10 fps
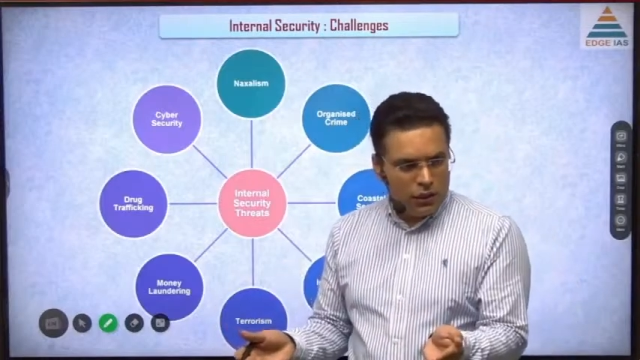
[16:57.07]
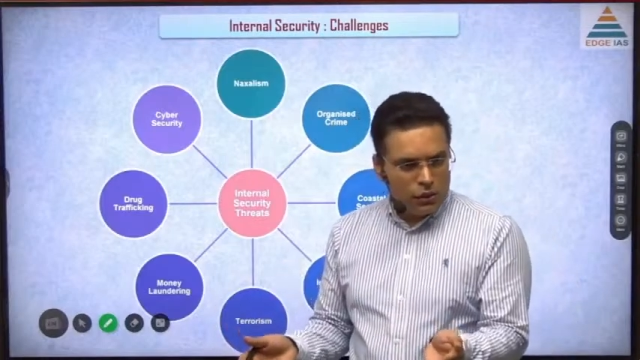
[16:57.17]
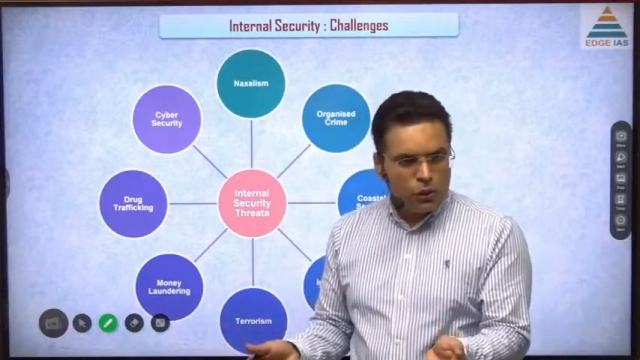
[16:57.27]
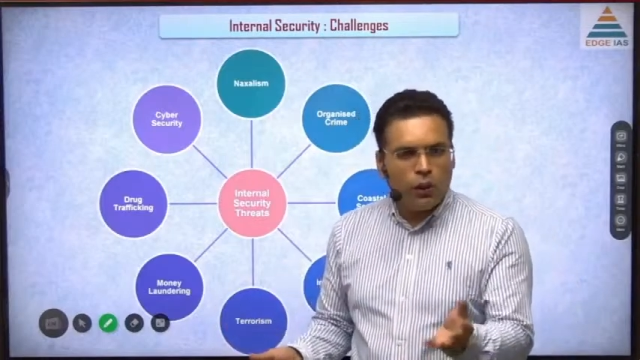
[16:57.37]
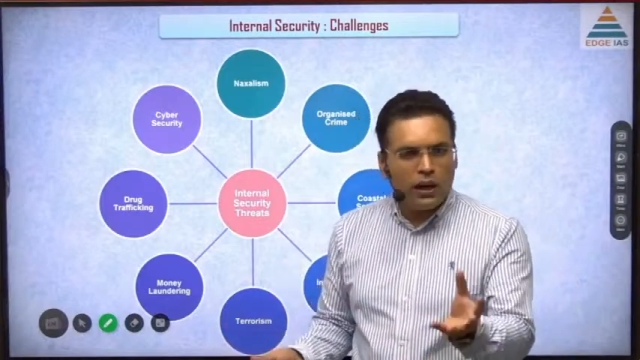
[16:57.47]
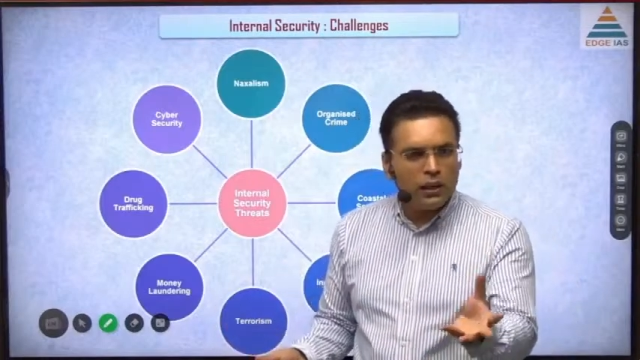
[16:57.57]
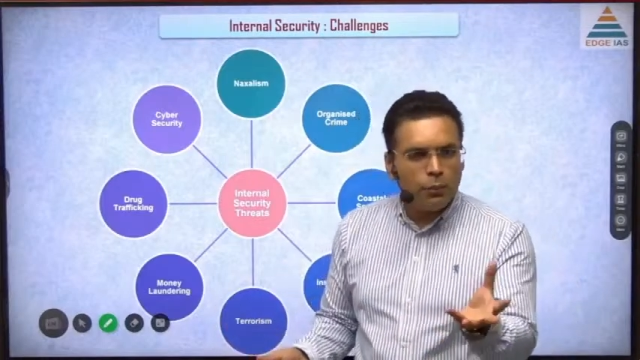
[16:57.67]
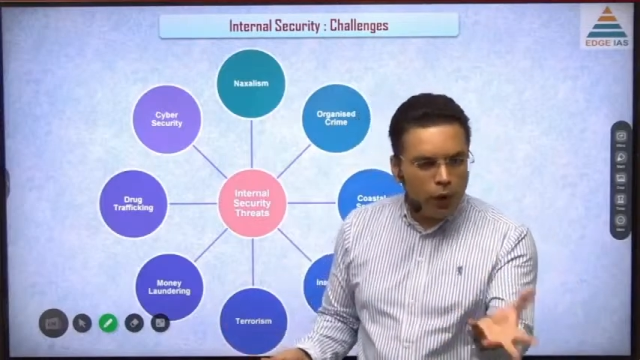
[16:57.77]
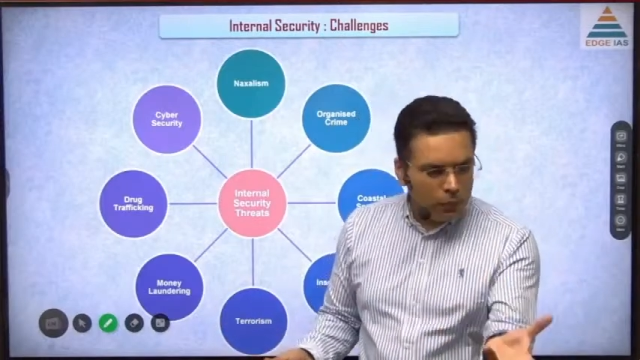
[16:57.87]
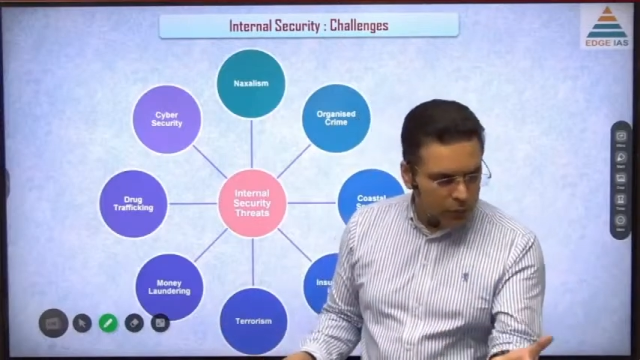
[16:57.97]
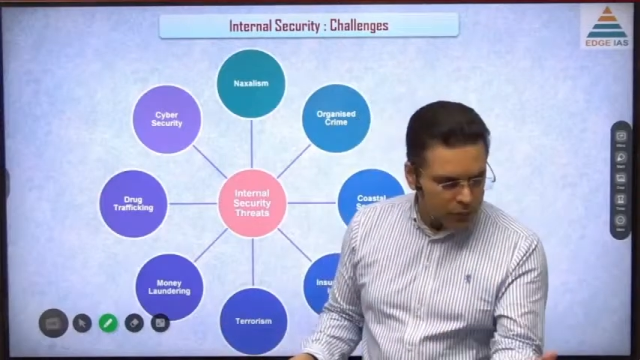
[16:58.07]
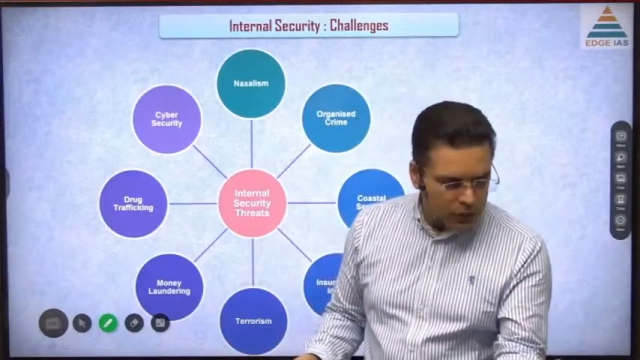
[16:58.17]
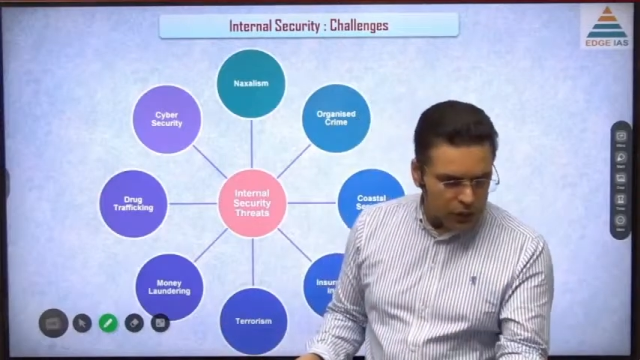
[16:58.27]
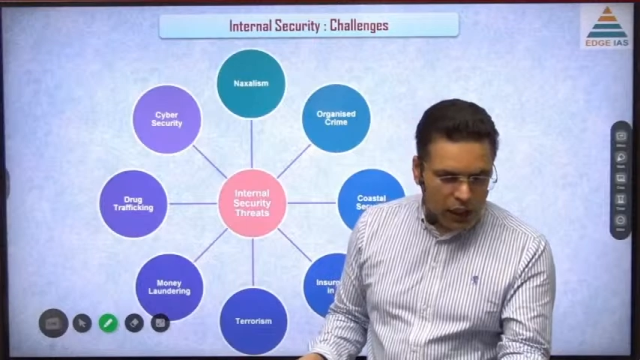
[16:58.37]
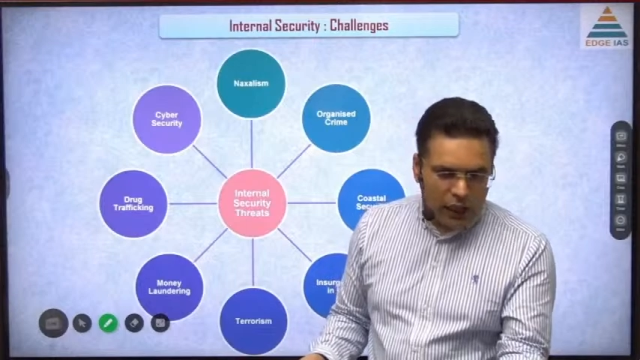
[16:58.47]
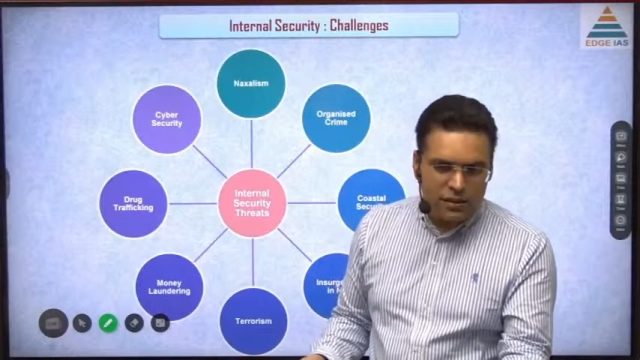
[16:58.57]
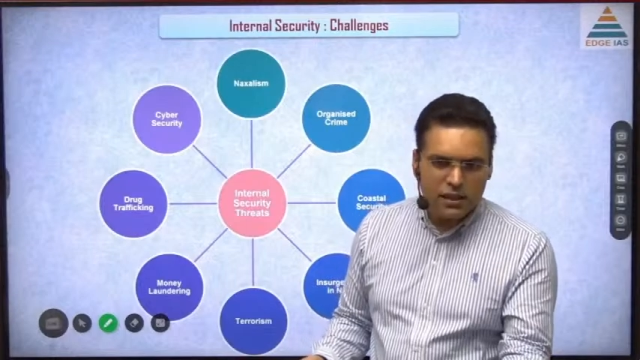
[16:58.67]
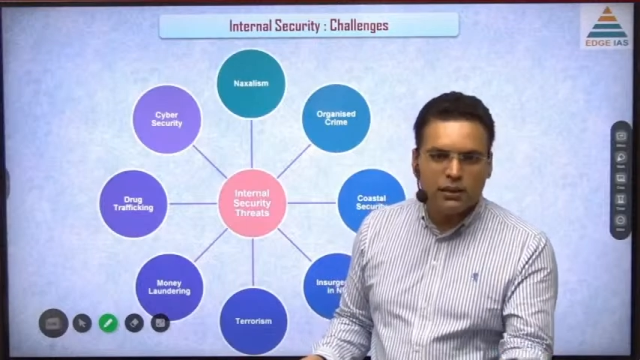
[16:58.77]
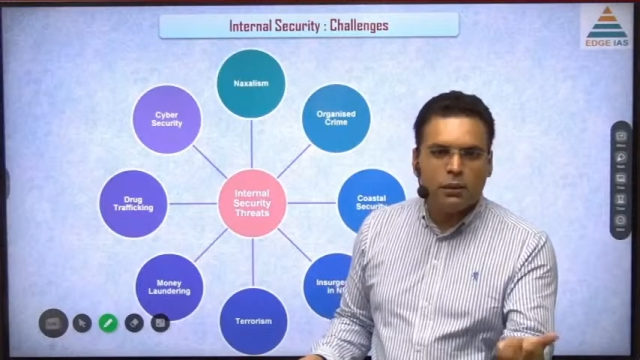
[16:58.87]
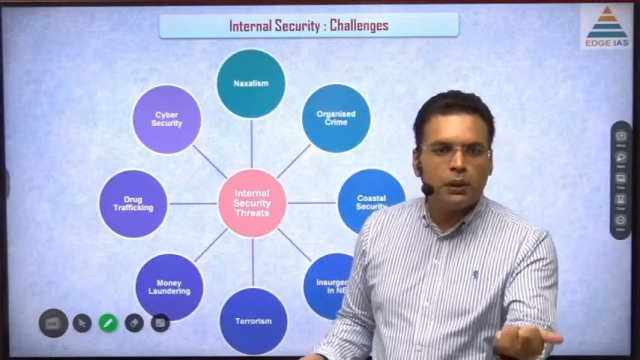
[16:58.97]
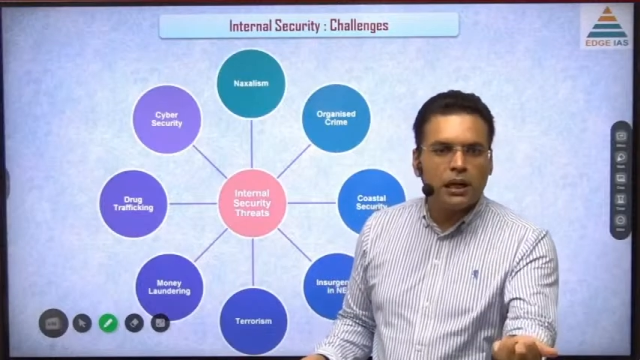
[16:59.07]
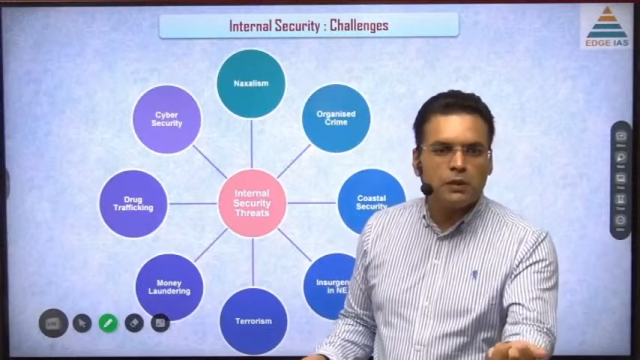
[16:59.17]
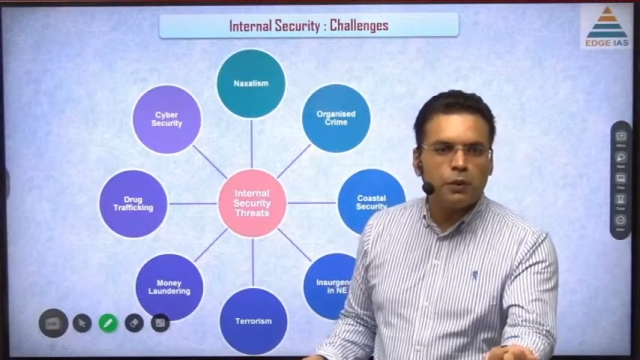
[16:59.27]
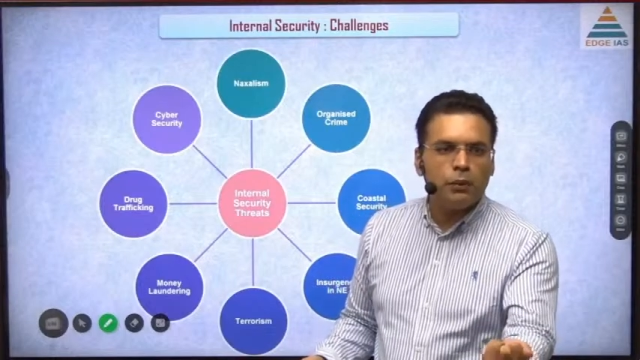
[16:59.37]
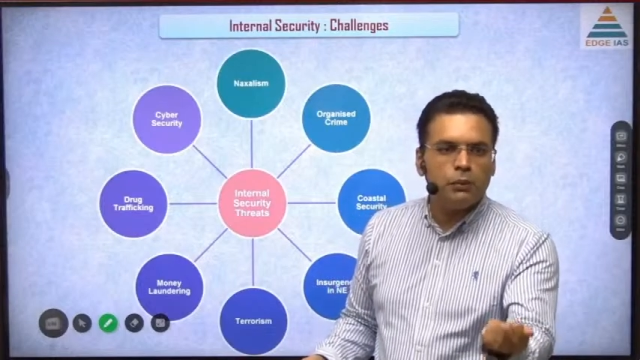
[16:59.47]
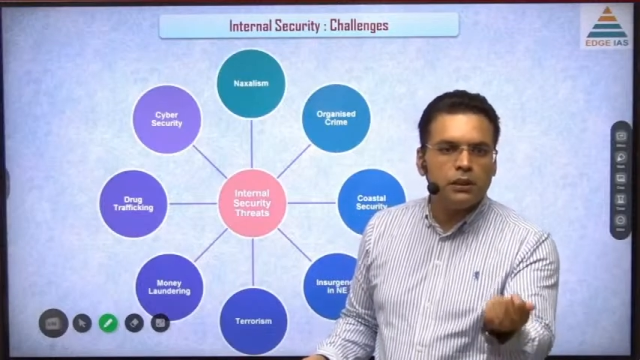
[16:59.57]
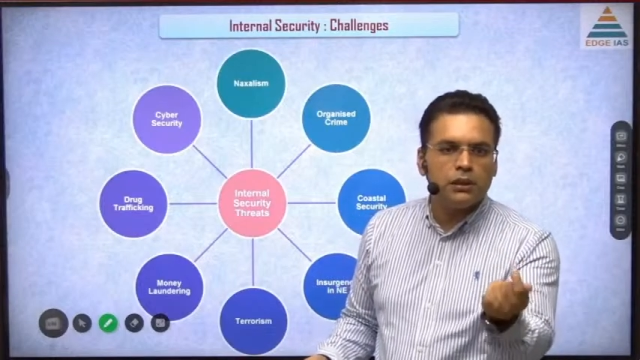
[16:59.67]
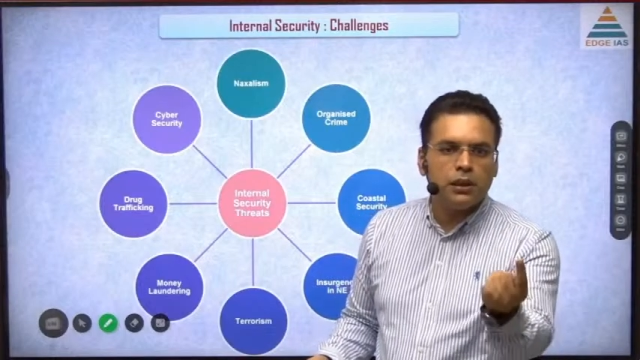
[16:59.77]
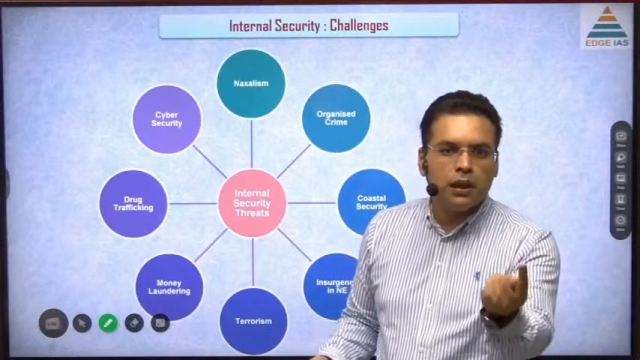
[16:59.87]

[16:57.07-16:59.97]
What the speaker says: So what are the problems? I said the biggest problem is